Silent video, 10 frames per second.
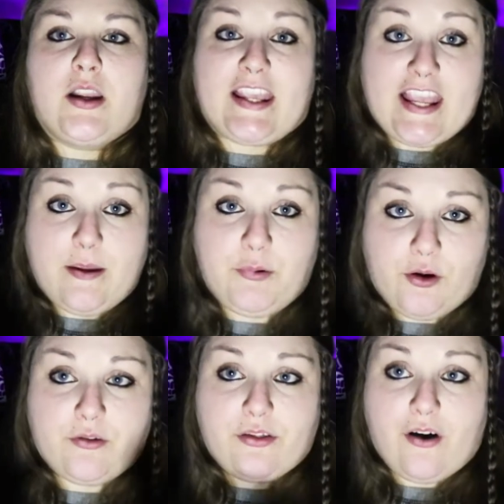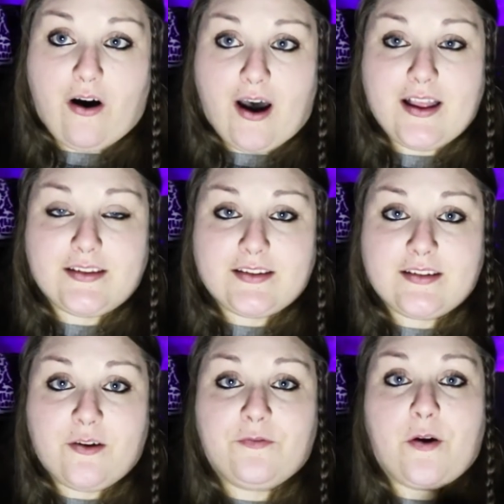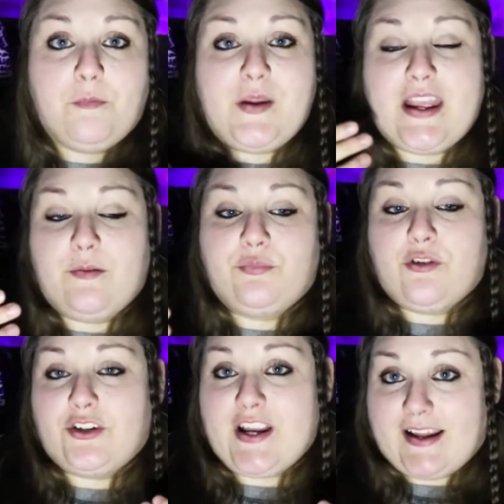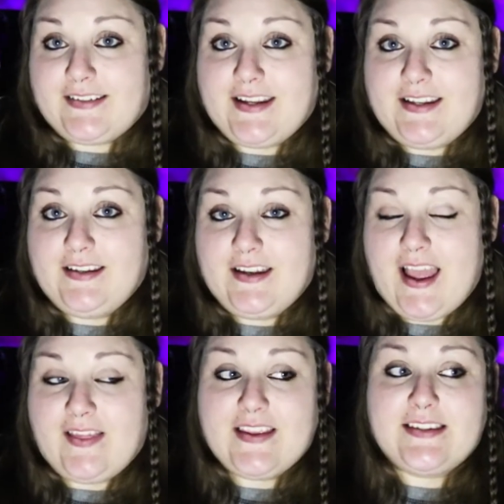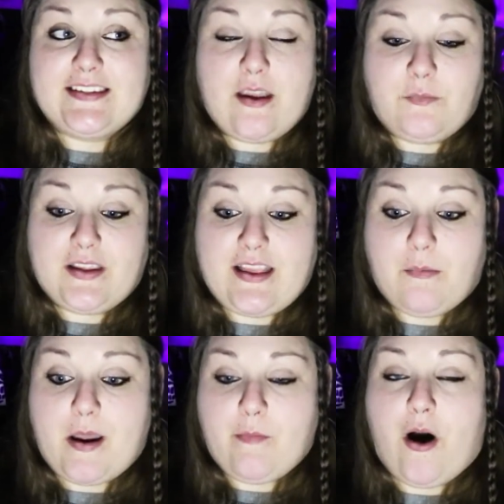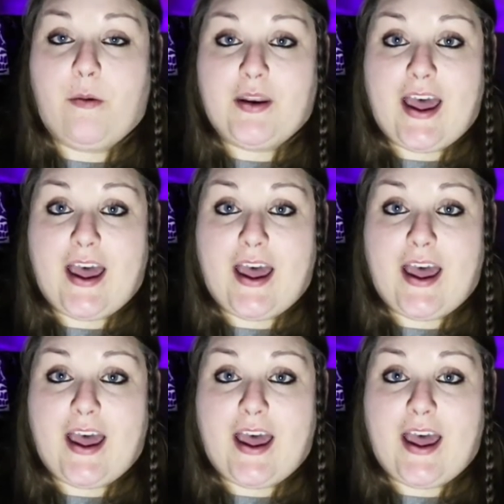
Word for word: keep your thoughts from being projected, and this is something that my mom and